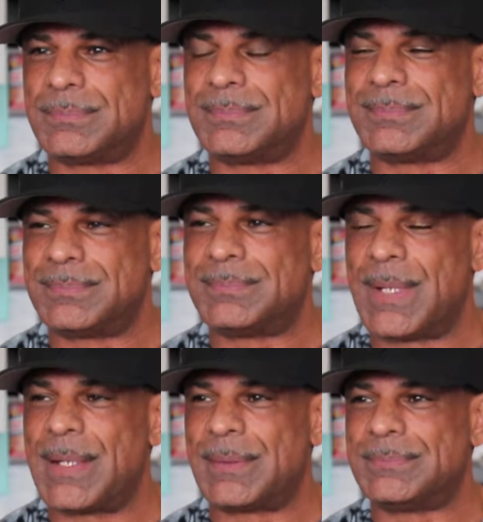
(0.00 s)
right?
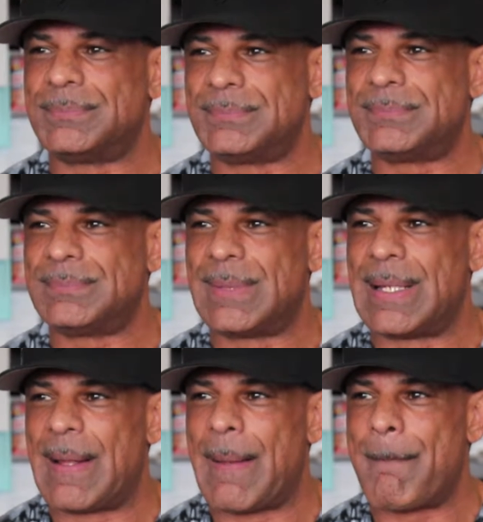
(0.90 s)
But
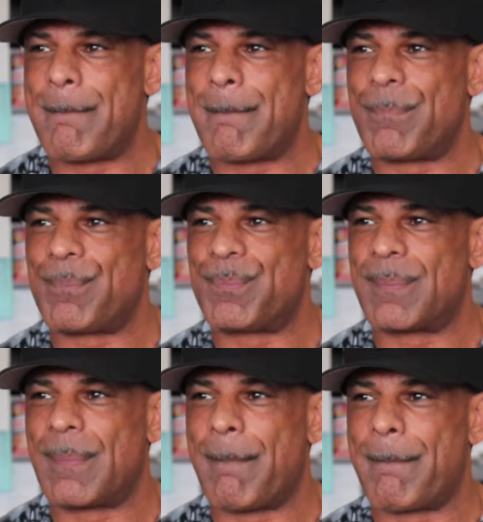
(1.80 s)
you think it
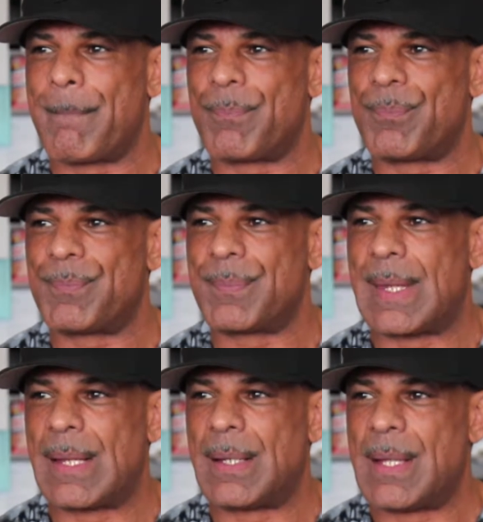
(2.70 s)
needs to be
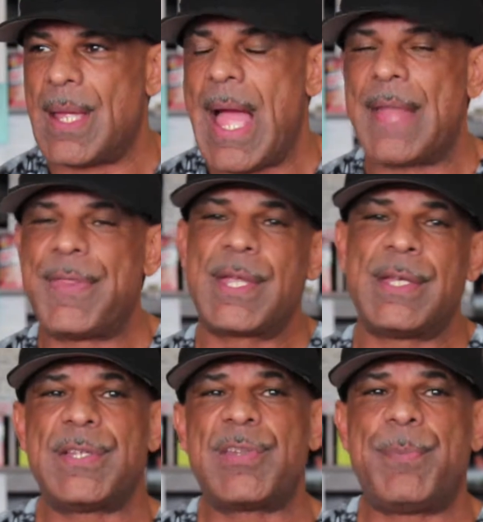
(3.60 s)
discussed? I think it
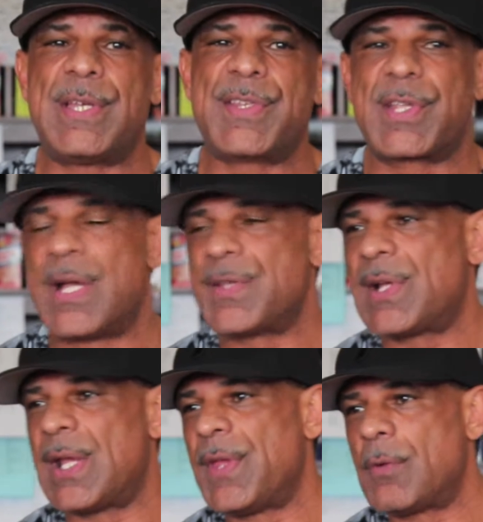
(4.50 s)
needs to be discussed,
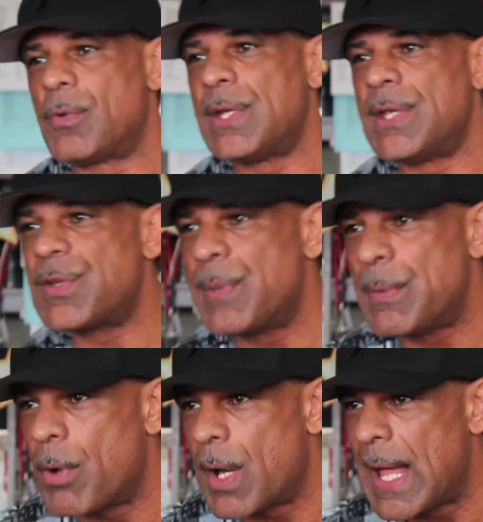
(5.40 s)
and I think what needs to be
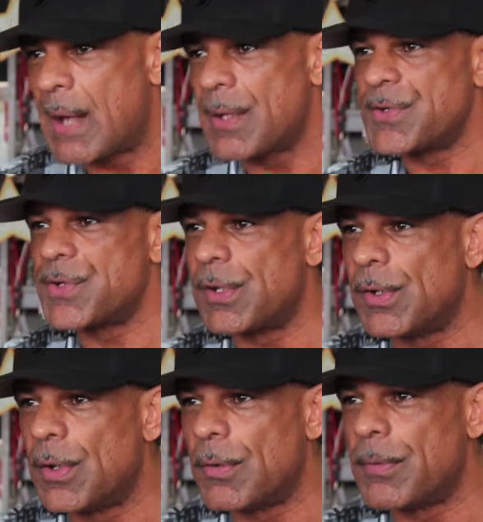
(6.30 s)
brought out is, you
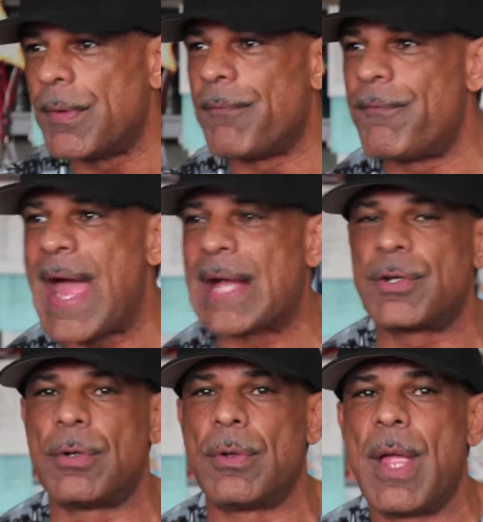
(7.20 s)
know, the
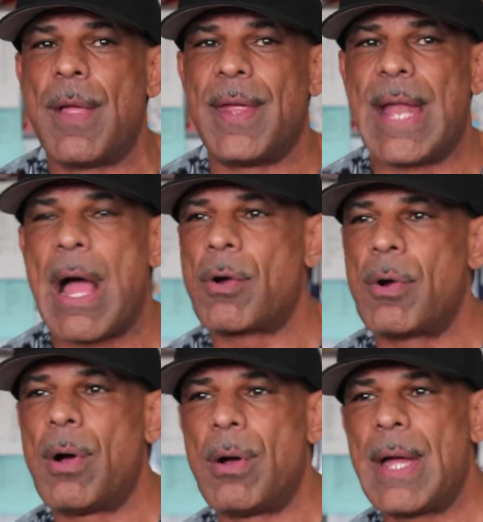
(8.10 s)
factor that
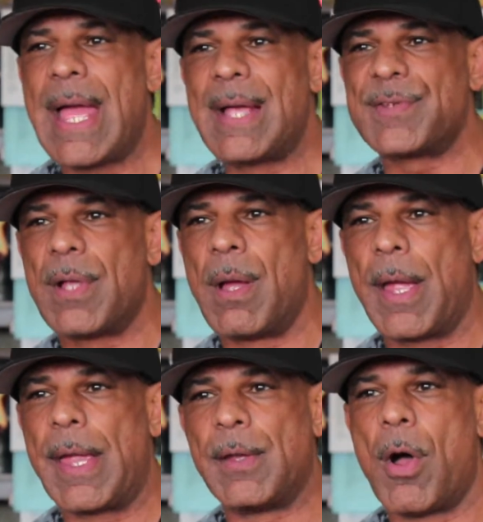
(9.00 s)
alcohol has
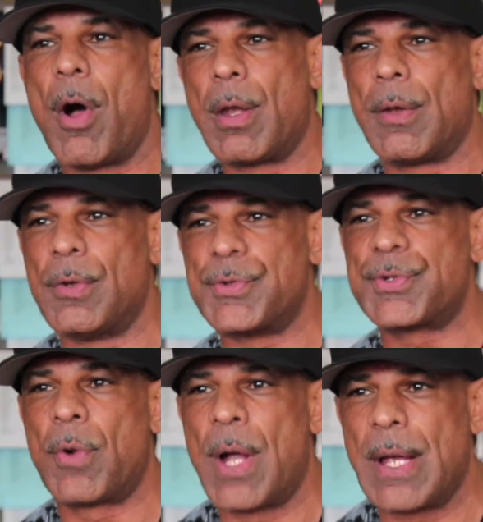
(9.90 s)
in all of those
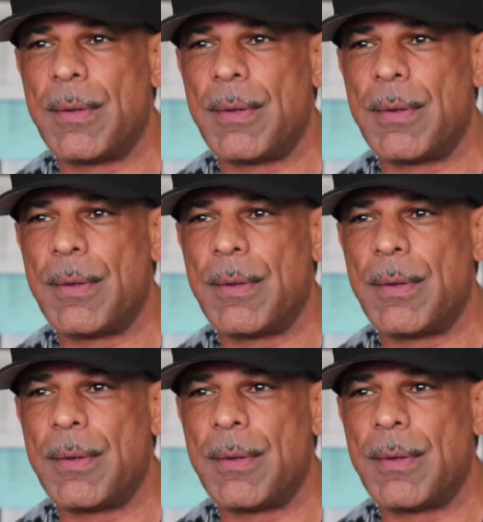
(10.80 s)
crimes.